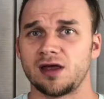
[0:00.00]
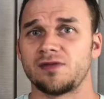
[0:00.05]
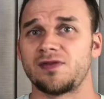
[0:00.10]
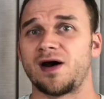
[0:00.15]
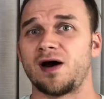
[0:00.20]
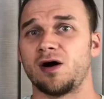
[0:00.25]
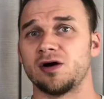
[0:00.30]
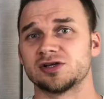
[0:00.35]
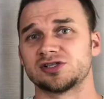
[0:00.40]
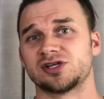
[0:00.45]

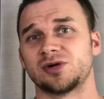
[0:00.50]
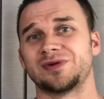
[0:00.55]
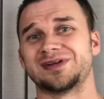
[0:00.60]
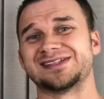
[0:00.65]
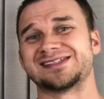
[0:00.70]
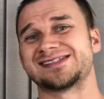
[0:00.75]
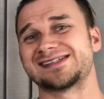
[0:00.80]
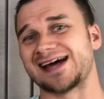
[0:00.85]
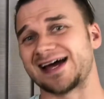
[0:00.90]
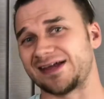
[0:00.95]
Also
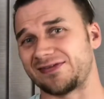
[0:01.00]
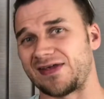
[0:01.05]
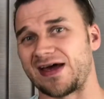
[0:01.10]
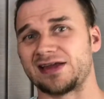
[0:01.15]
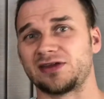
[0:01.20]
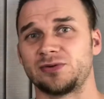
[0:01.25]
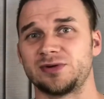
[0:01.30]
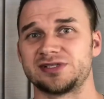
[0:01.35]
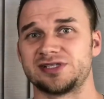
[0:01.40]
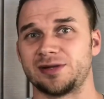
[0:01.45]
inside that
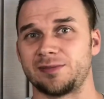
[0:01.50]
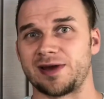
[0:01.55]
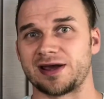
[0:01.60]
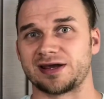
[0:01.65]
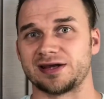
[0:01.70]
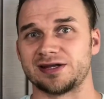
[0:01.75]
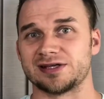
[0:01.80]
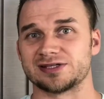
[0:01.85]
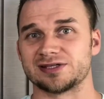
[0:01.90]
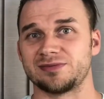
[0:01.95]
twisting
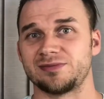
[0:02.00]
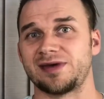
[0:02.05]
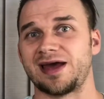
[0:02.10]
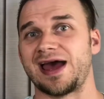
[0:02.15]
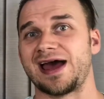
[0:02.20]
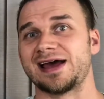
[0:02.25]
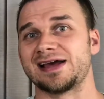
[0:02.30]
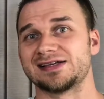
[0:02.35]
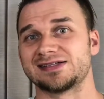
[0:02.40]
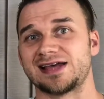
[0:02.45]
mechanism
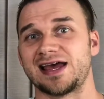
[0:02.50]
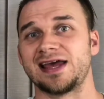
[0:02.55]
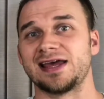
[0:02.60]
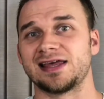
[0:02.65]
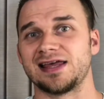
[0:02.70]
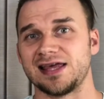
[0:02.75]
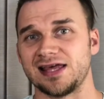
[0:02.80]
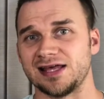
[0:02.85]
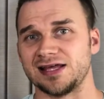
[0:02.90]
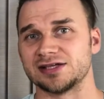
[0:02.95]
has a
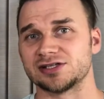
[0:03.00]
key,